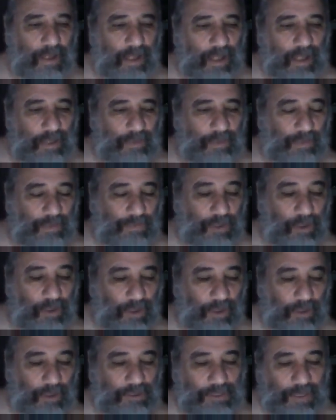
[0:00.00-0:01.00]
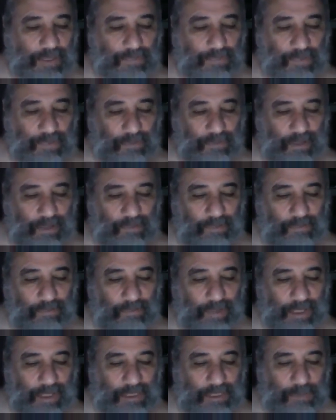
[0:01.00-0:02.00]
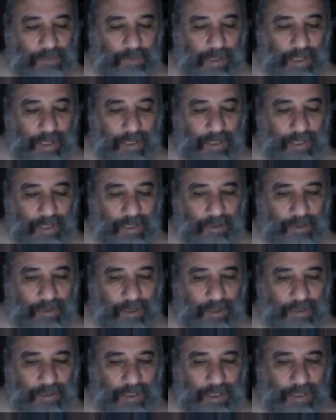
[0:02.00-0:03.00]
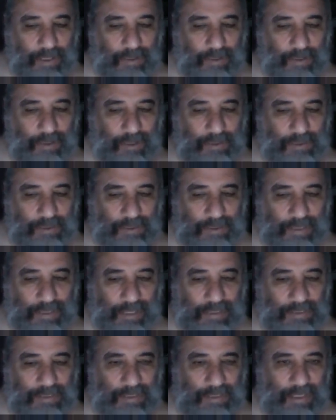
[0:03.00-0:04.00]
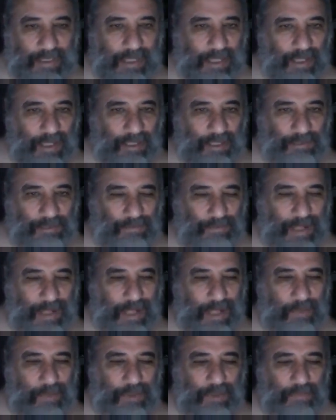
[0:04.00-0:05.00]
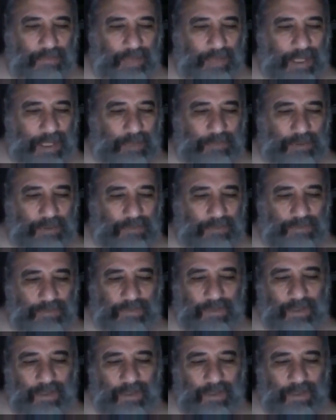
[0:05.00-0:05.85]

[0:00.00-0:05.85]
If you look at the stuff that released by in the United States, there's reams and reams of